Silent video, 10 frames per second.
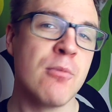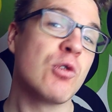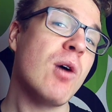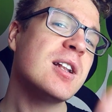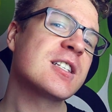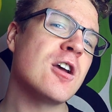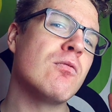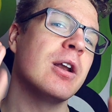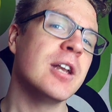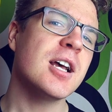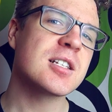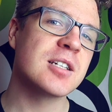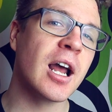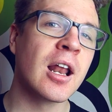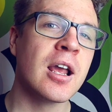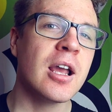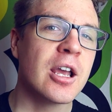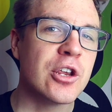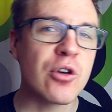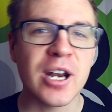But once someone does that,
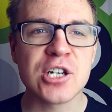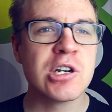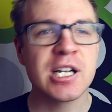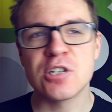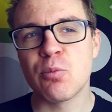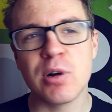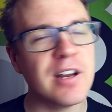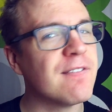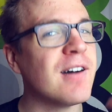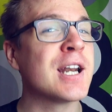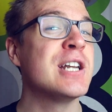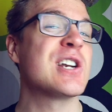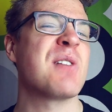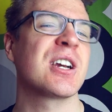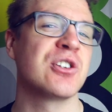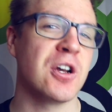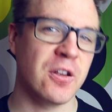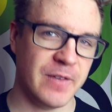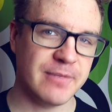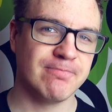you can actually get some pretty fun interaction out
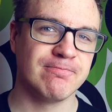of it.